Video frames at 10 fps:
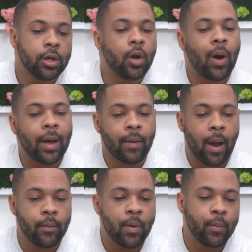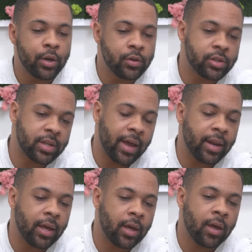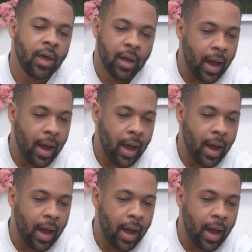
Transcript: you know, I, I remember you stating,